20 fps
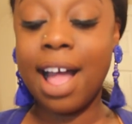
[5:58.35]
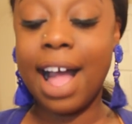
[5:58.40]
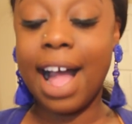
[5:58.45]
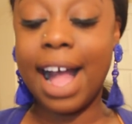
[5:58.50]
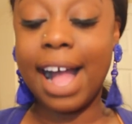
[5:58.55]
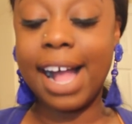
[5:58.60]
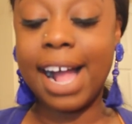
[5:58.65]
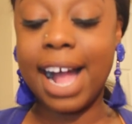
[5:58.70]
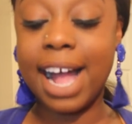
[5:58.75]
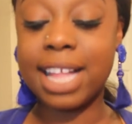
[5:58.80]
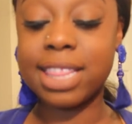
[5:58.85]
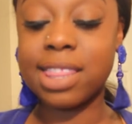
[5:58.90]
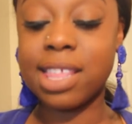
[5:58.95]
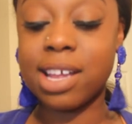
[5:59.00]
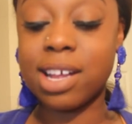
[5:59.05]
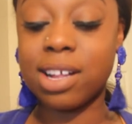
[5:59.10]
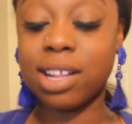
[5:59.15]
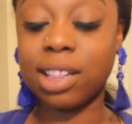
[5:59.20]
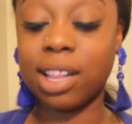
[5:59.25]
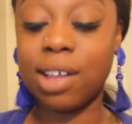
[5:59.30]
i got
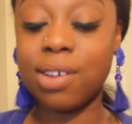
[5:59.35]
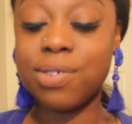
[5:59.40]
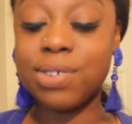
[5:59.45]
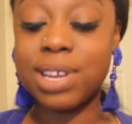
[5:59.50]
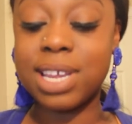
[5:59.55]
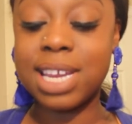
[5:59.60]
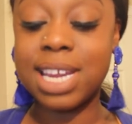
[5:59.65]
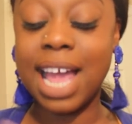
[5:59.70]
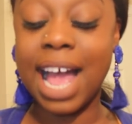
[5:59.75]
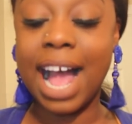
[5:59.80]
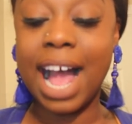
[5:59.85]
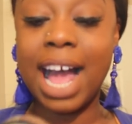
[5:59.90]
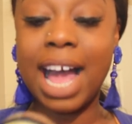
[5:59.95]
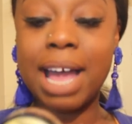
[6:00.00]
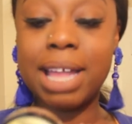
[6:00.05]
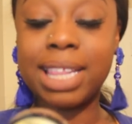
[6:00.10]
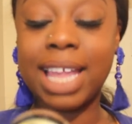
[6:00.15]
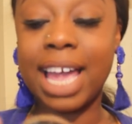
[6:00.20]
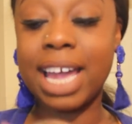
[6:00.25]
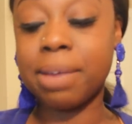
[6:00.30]
the gloating
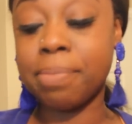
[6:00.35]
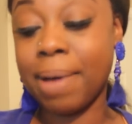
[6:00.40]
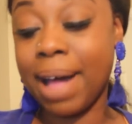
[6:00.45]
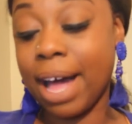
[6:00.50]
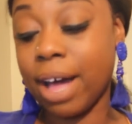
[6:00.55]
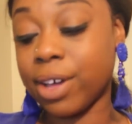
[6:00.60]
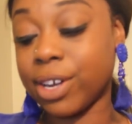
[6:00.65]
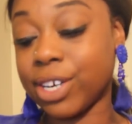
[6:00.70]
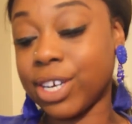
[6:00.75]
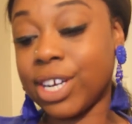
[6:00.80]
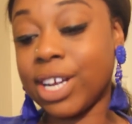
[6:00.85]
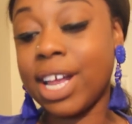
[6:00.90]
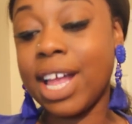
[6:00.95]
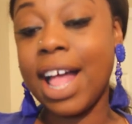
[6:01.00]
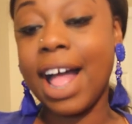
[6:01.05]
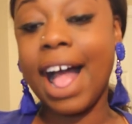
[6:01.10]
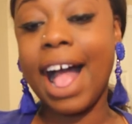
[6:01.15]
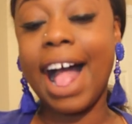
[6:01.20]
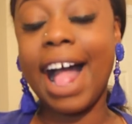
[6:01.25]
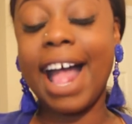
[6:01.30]
highlight powder
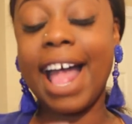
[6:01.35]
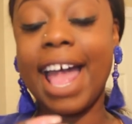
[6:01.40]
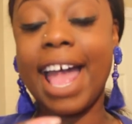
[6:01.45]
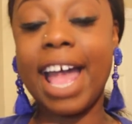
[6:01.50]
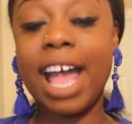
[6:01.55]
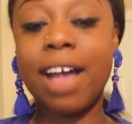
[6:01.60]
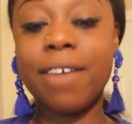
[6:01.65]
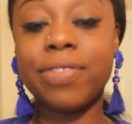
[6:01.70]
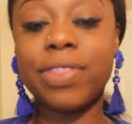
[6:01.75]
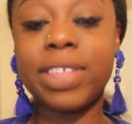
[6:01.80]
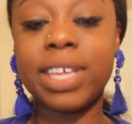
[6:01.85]
i have